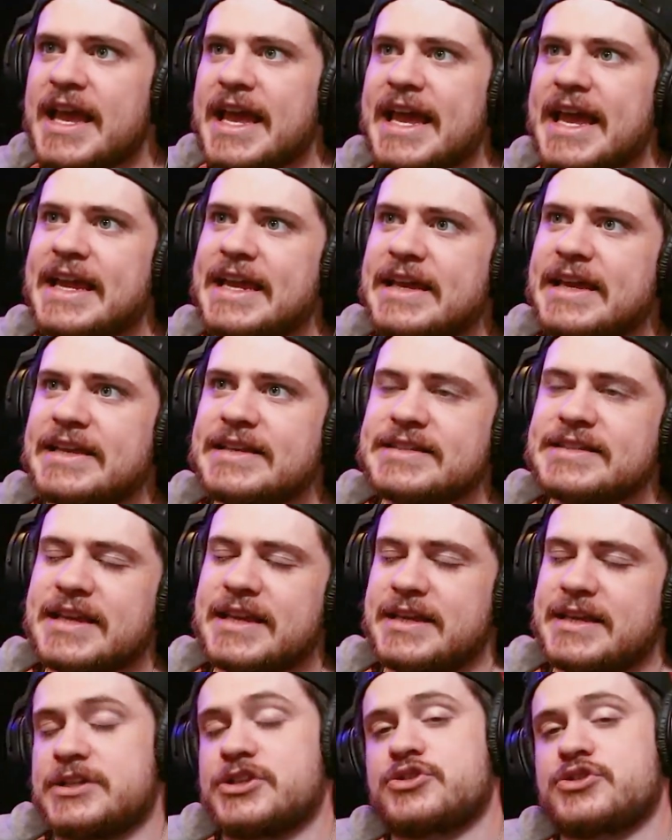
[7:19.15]
is an
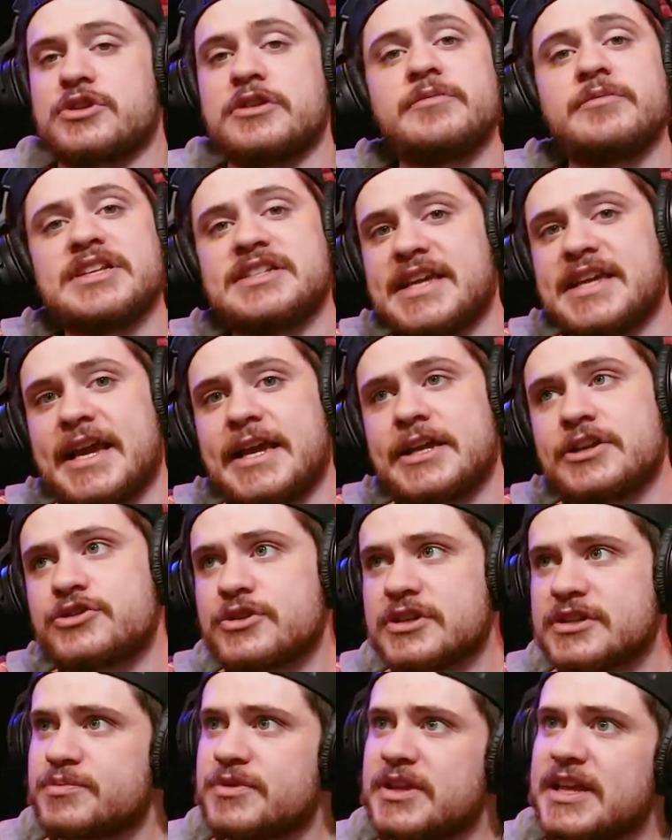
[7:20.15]
extremely
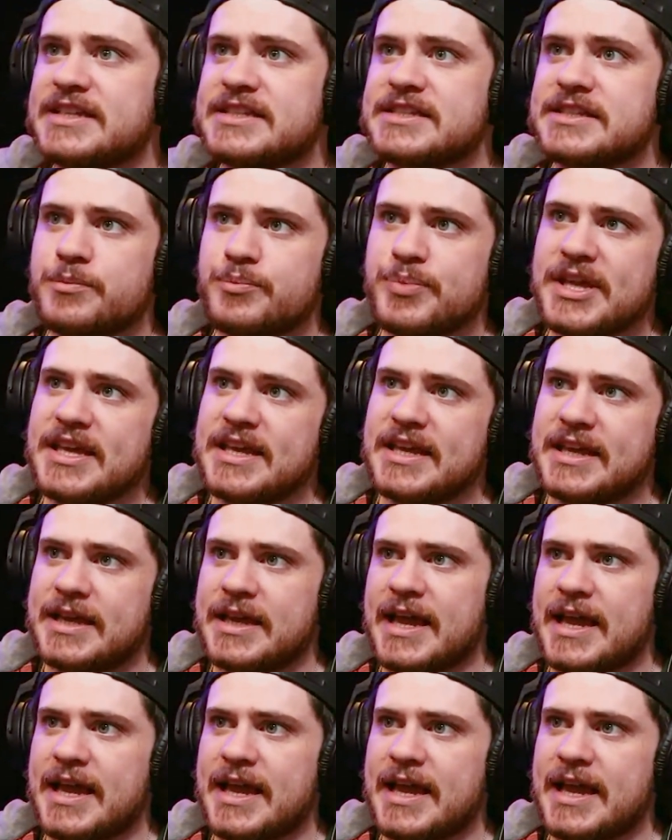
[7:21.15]
dangerous place to be.